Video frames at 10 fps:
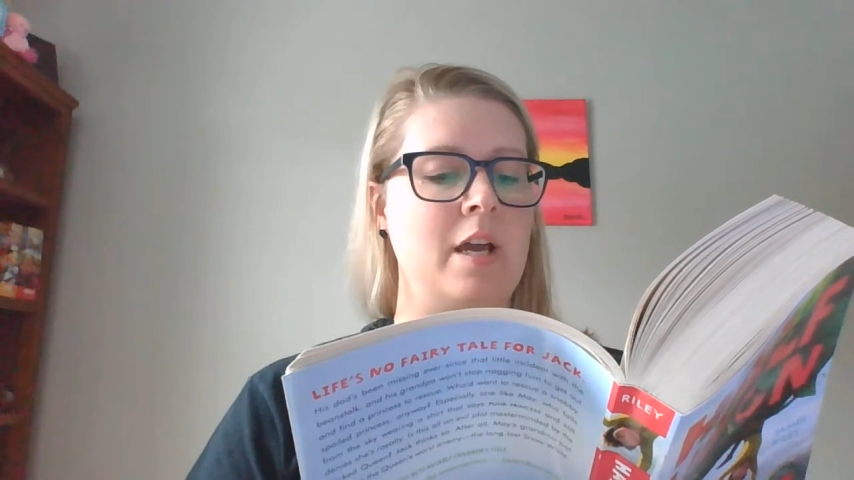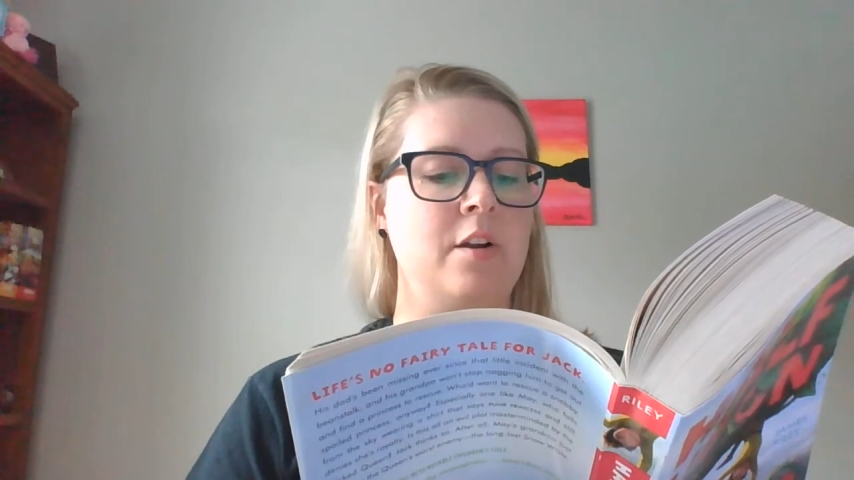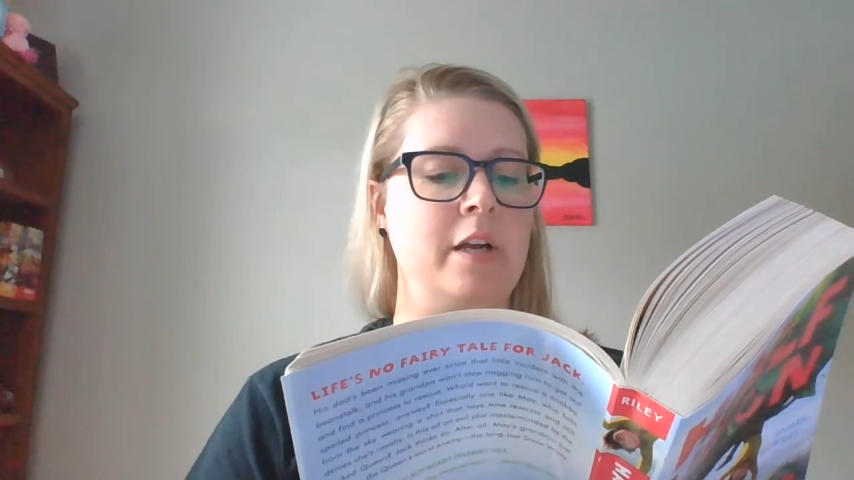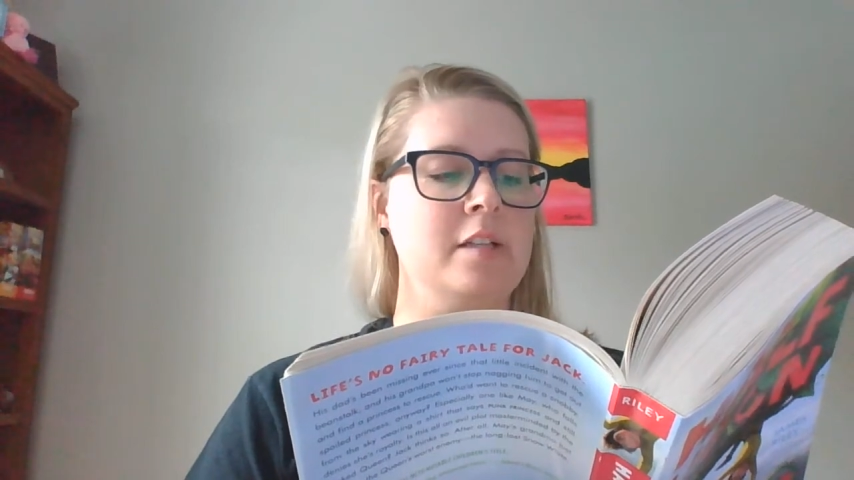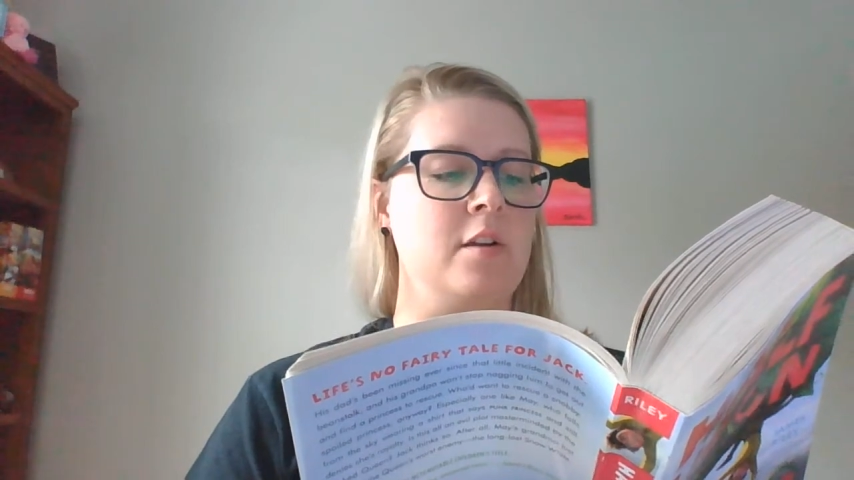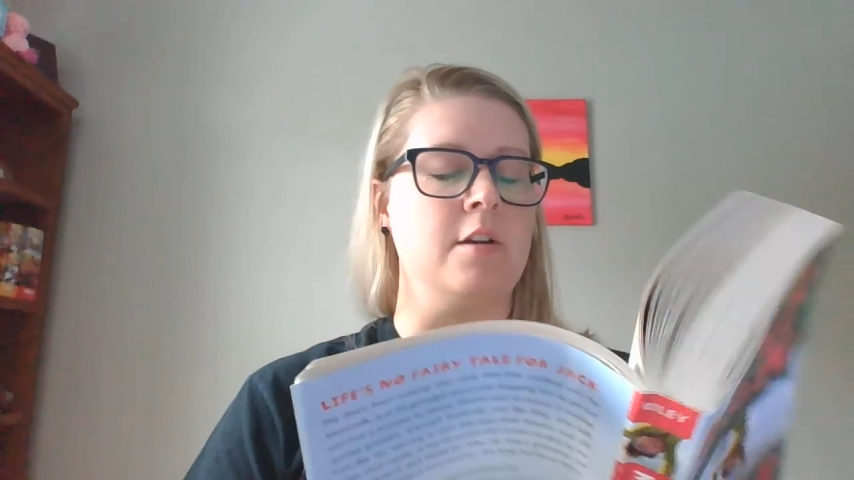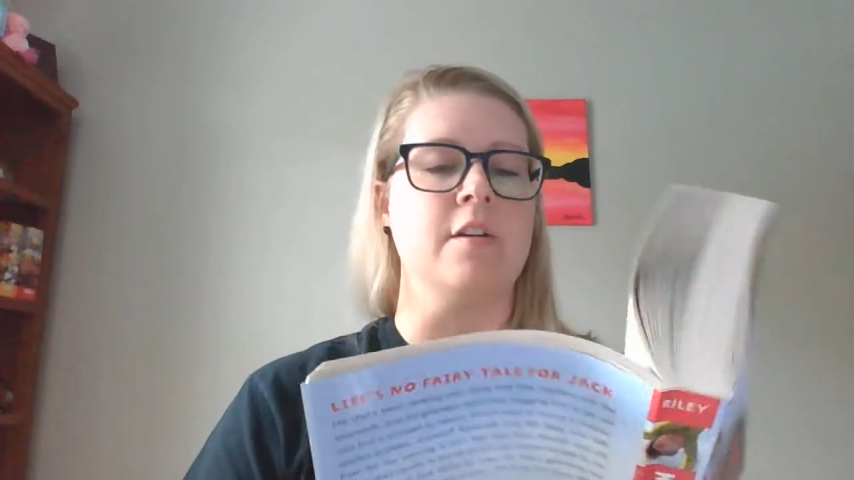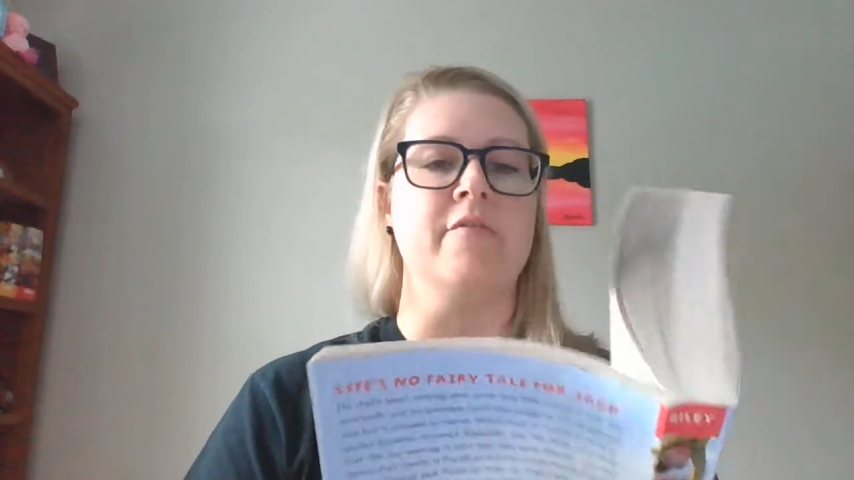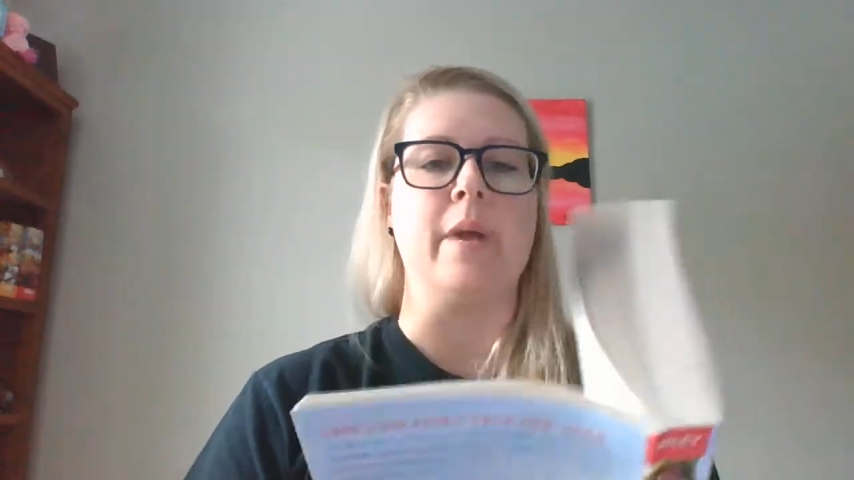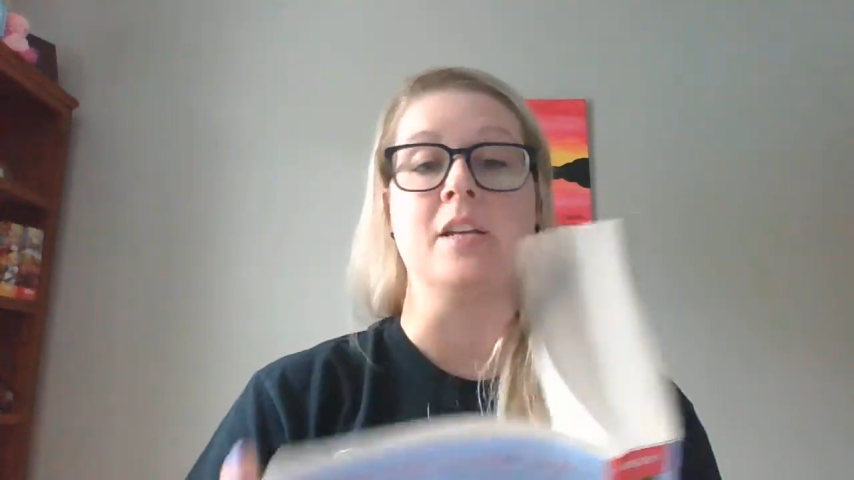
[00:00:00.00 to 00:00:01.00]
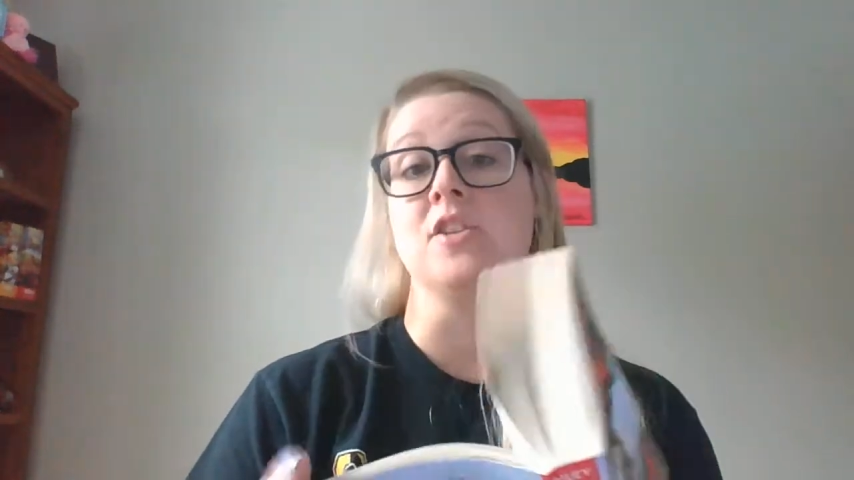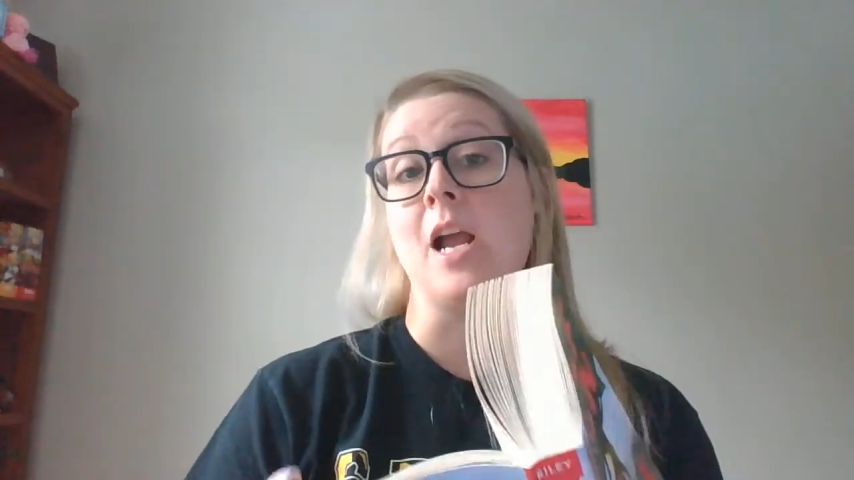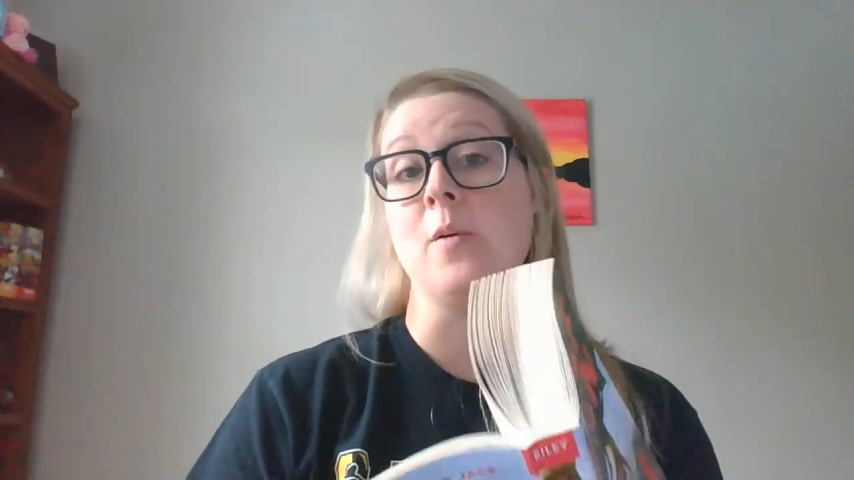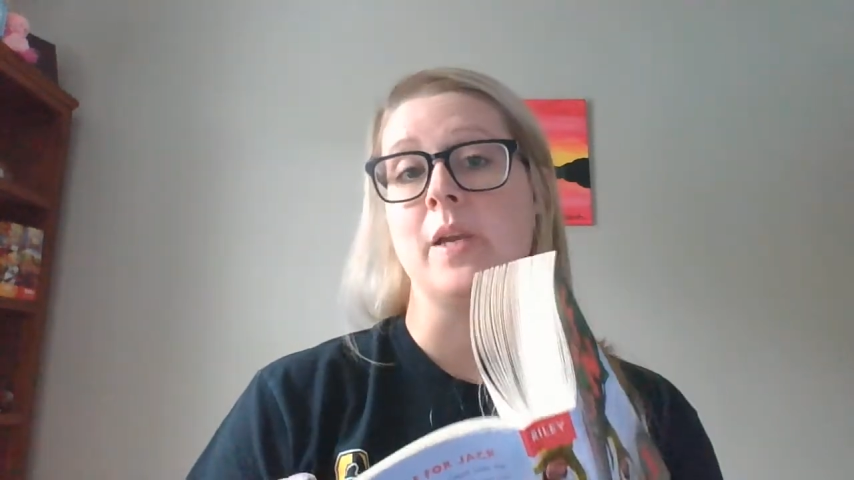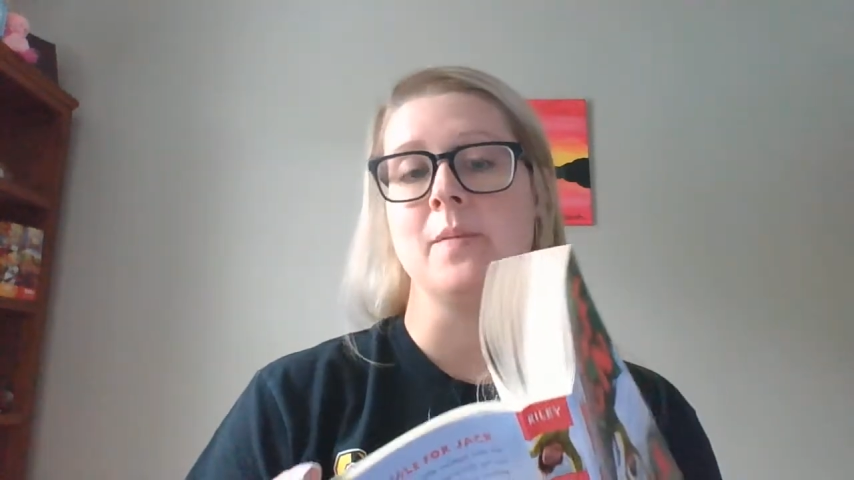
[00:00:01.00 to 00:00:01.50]
that granddaughter of mine,
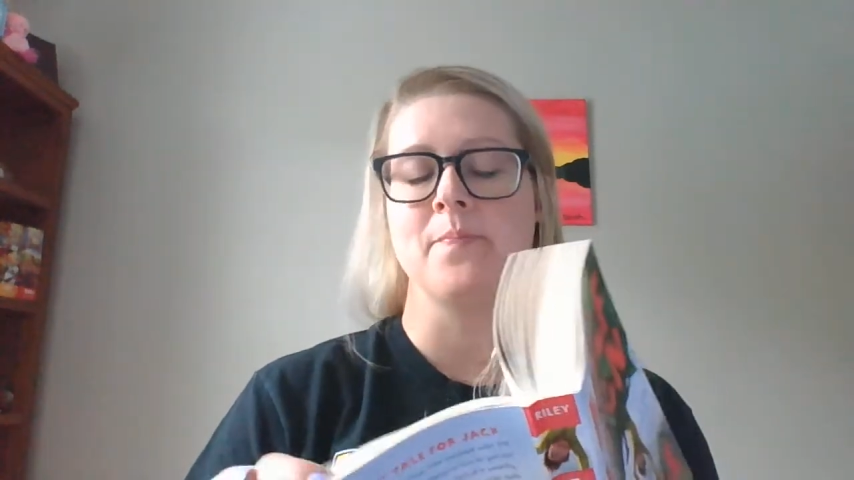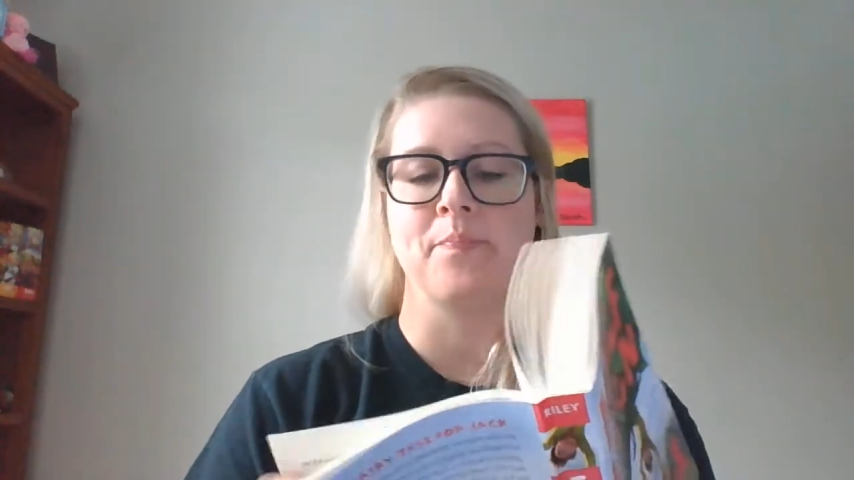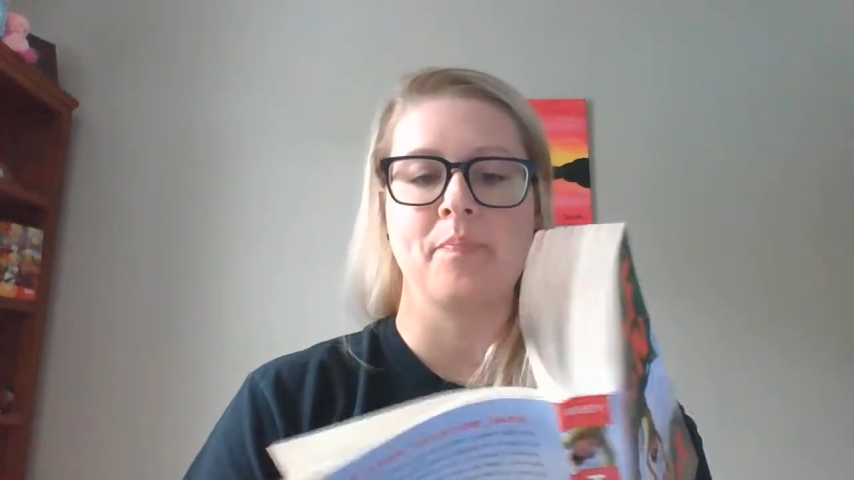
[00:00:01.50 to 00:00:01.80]
shall we?